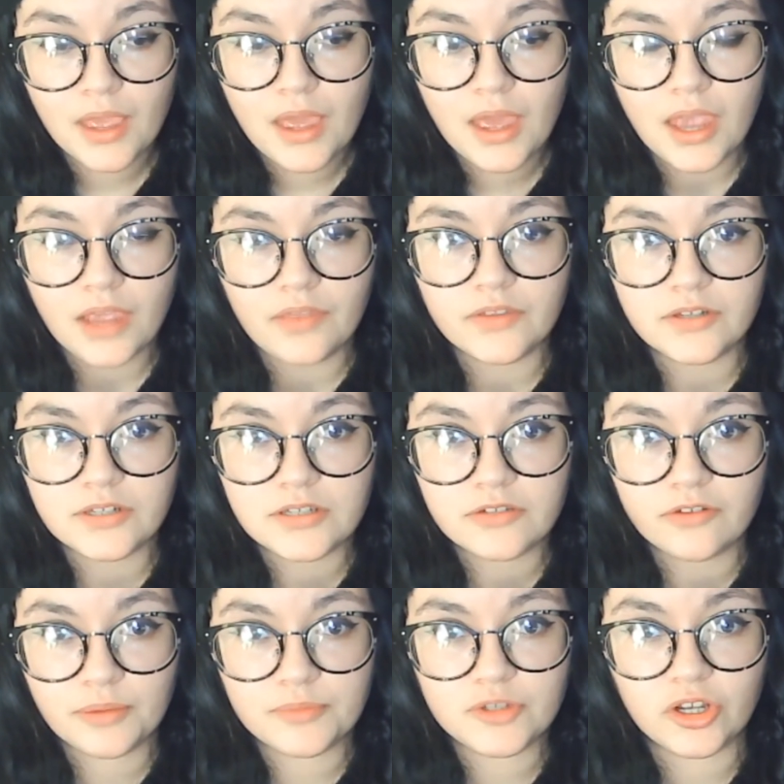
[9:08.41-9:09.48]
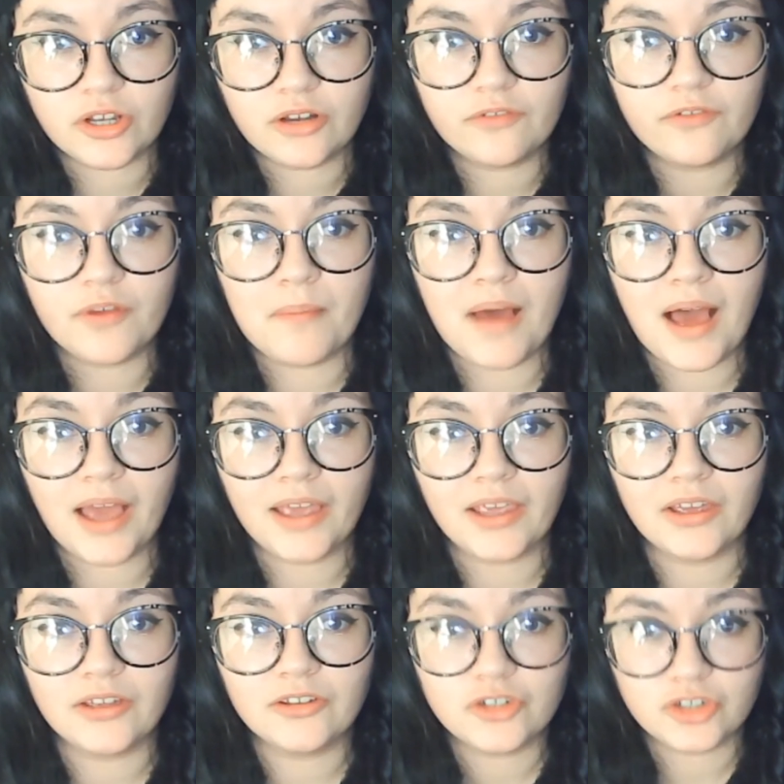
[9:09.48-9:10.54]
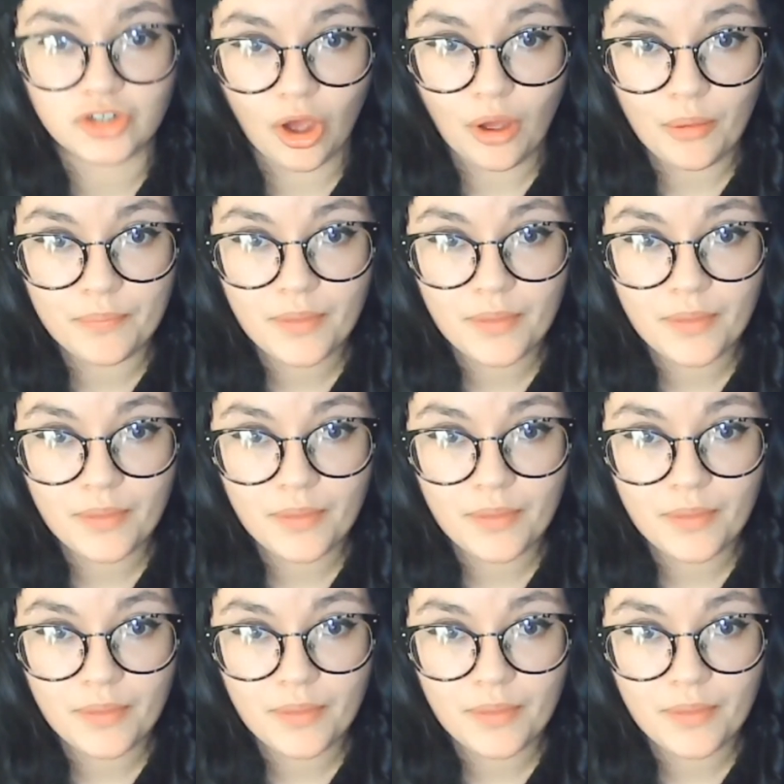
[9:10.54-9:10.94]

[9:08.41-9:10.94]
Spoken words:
in the description for my shop